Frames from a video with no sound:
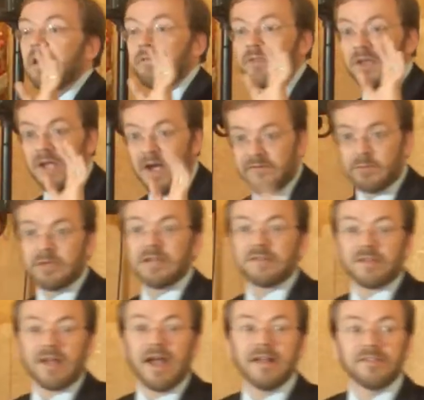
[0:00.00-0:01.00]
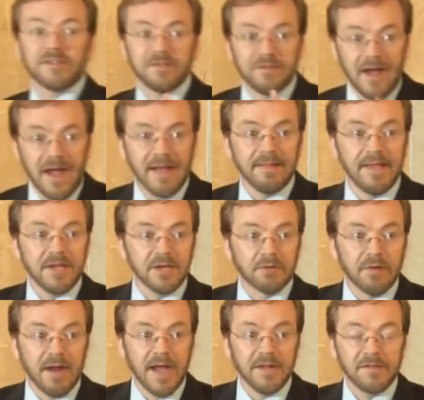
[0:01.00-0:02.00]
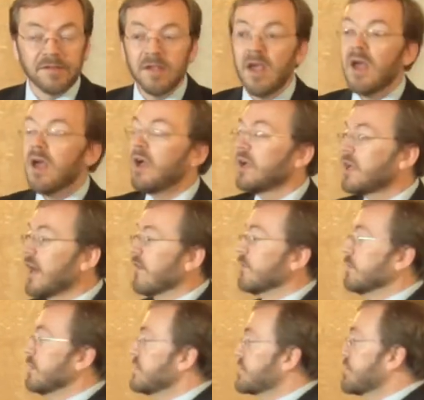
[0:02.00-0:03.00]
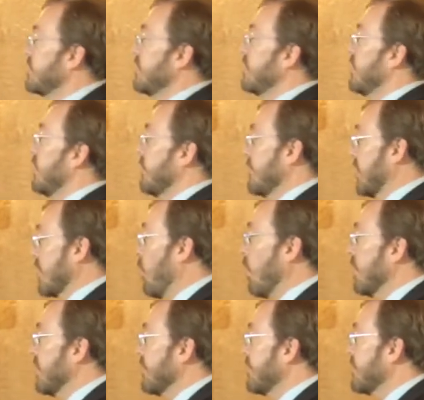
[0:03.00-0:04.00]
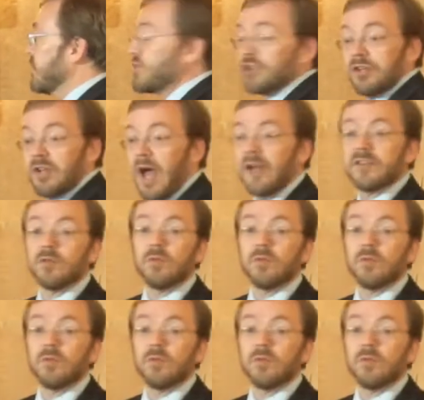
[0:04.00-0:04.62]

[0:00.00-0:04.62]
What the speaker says: if the government decides to violate your rights, the courts should not